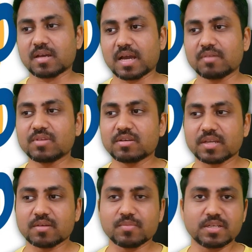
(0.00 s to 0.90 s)
I will
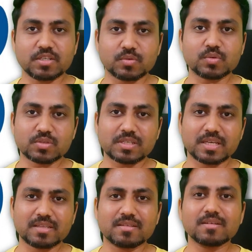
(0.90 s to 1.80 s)
recommend you to
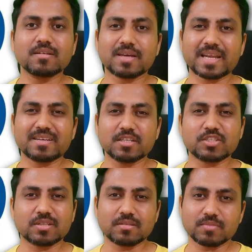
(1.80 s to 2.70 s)
stay in the
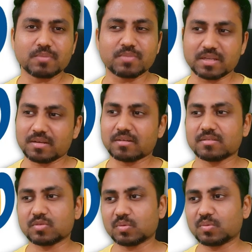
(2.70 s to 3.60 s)
Atlassian umbrella,
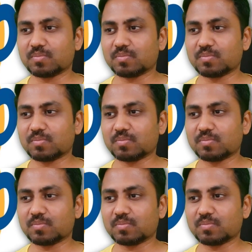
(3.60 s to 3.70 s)
so